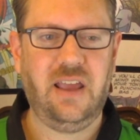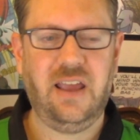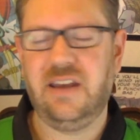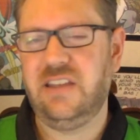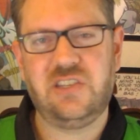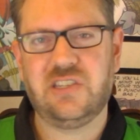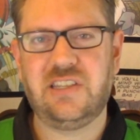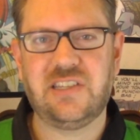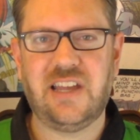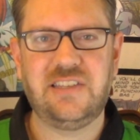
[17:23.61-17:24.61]
he just
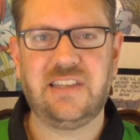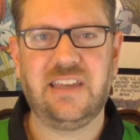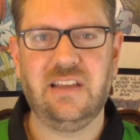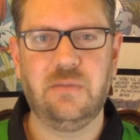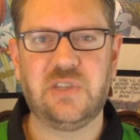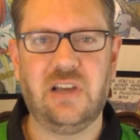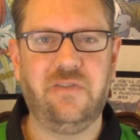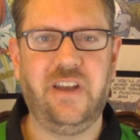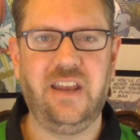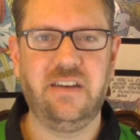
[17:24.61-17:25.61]
decides to kill
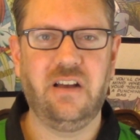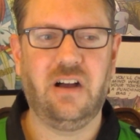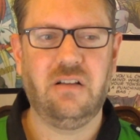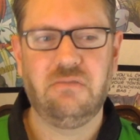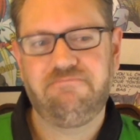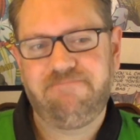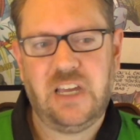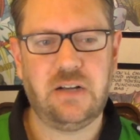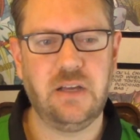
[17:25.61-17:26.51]
himself and end it all. I don't